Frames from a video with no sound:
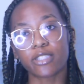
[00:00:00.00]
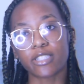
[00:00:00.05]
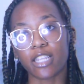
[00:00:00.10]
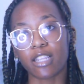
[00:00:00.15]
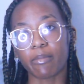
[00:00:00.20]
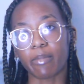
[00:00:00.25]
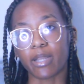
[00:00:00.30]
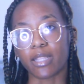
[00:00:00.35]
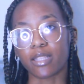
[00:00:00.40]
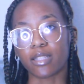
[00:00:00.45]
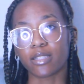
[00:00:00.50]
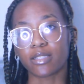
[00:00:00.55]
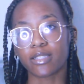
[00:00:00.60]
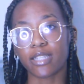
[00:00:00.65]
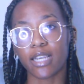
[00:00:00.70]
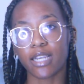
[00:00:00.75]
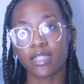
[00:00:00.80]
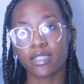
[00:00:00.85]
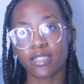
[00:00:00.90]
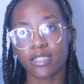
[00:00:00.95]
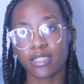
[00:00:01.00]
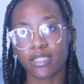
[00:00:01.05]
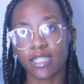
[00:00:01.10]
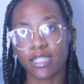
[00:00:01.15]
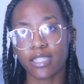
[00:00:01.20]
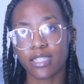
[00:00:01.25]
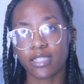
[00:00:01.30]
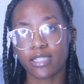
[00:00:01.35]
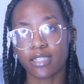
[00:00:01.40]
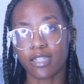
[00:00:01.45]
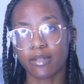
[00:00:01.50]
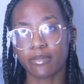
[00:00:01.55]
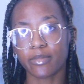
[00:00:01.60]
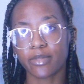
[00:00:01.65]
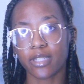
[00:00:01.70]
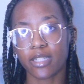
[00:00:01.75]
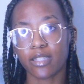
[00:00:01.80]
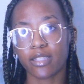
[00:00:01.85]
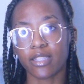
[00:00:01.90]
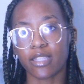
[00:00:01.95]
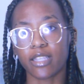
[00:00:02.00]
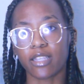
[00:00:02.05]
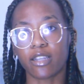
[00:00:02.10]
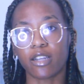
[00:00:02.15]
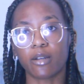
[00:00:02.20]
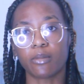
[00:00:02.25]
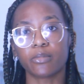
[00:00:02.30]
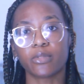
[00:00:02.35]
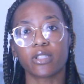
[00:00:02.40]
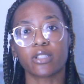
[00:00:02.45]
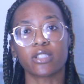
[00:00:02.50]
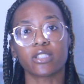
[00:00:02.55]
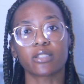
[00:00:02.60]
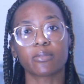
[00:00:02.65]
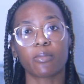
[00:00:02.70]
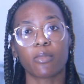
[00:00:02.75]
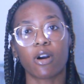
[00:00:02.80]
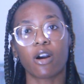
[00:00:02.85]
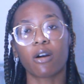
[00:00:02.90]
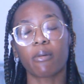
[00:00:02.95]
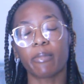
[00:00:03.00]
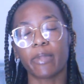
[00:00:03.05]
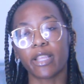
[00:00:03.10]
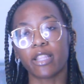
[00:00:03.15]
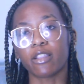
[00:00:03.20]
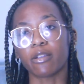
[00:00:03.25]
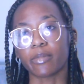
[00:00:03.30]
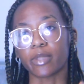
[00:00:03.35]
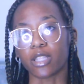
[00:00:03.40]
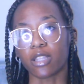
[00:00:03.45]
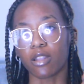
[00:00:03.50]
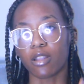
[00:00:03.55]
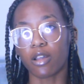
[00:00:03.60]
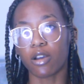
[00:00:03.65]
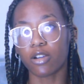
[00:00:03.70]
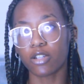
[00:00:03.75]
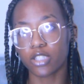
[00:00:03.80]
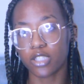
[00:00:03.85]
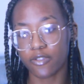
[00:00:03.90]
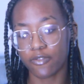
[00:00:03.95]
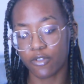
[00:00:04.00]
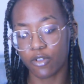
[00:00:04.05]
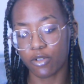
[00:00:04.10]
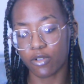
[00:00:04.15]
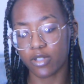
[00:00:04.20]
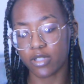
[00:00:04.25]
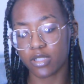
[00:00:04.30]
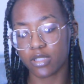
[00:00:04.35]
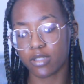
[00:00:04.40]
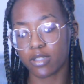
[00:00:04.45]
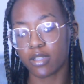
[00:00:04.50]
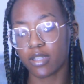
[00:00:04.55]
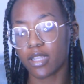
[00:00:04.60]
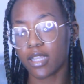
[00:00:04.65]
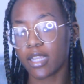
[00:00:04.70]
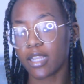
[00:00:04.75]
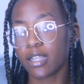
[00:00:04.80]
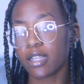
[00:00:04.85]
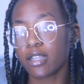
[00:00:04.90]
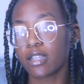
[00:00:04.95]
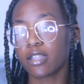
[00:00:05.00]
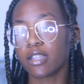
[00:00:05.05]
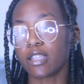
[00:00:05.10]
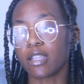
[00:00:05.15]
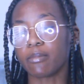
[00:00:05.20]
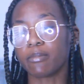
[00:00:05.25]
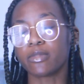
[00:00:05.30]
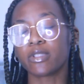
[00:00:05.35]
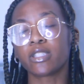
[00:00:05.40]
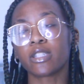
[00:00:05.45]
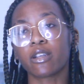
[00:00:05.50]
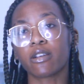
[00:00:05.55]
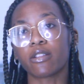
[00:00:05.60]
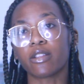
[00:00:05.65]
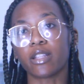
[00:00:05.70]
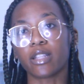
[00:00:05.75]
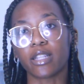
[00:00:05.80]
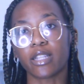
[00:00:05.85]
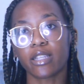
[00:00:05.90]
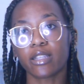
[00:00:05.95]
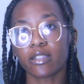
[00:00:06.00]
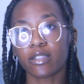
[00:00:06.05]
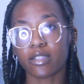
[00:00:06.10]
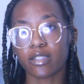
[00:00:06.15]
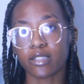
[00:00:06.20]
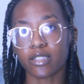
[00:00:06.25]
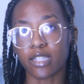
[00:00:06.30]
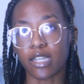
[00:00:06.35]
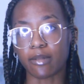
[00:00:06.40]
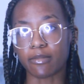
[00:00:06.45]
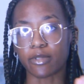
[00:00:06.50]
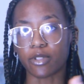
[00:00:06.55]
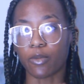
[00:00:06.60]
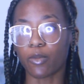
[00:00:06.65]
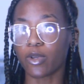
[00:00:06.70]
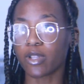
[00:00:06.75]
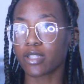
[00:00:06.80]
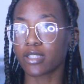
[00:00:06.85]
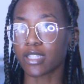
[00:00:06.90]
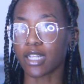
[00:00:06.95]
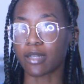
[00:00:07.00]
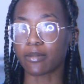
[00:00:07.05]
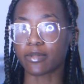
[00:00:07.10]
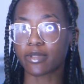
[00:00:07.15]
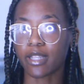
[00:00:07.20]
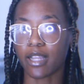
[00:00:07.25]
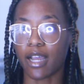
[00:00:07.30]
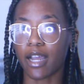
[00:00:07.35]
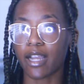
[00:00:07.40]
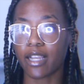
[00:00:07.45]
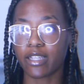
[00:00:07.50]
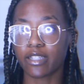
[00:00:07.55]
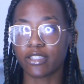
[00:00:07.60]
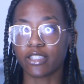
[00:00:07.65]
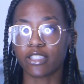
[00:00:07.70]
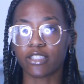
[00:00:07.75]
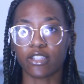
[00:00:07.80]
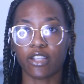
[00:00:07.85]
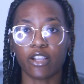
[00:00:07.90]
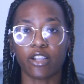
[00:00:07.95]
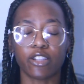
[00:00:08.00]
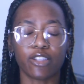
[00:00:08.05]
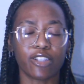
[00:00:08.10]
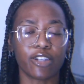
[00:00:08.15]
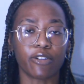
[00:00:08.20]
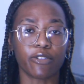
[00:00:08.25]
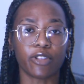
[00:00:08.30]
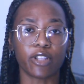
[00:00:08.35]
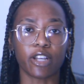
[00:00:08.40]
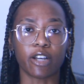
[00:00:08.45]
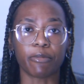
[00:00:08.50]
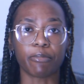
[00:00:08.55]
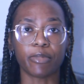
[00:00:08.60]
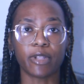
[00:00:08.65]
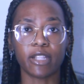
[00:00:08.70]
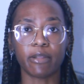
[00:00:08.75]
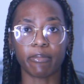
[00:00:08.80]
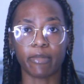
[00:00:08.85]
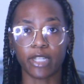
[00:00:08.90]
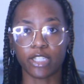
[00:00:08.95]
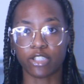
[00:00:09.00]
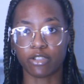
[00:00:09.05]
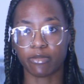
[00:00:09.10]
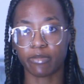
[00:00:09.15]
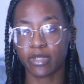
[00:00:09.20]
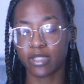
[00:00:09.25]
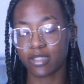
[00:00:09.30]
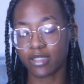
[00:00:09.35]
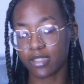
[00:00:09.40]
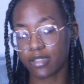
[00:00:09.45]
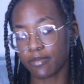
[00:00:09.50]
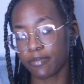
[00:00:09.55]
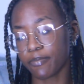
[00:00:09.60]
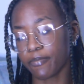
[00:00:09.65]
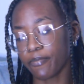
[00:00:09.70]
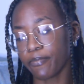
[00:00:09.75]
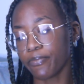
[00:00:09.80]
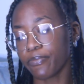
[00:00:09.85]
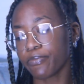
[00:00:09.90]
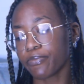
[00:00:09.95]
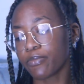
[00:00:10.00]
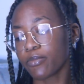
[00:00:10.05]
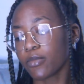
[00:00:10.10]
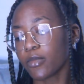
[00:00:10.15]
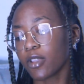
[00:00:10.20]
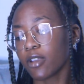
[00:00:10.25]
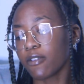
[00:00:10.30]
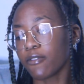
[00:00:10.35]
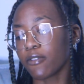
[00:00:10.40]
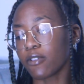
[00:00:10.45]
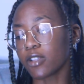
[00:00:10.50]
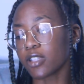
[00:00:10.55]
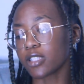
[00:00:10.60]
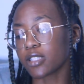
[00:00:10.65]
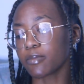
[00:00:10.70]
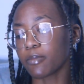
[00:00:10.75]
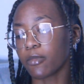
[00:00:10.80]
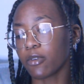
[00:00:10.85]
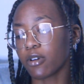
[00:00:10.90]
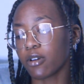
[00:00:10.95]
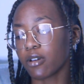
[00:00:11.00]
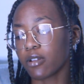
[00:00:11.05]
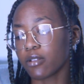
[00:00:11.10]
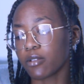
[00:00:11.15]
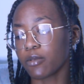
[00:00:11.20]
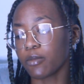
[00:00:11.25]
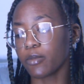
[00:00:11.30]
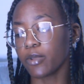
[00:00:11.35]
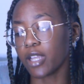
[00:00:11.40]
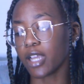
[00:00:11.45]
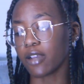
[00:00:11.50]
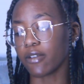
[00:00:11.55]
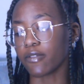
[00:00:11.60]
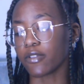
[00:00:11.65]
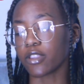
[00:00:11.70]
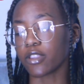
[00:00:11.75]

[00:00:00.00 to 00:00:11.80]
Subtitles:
to tell you about the sizes that this comes in. It comes in a small, medium, and a large, of course. And I'm going to tell the length times the width times the height, just so you can know the complete measurements. For the small, we have a